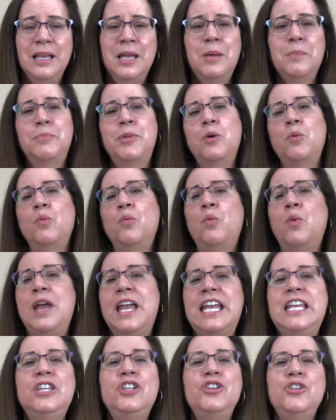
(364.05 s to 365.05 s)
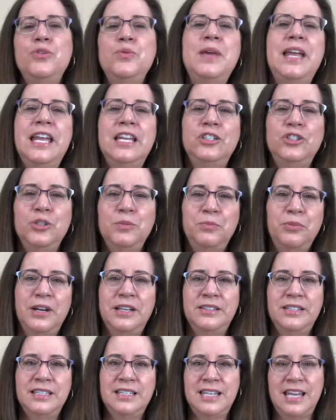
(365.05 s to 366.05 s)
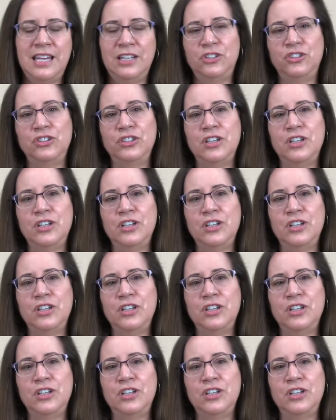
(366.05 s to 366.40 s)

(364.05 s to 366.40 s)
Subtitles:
But when you end your presentation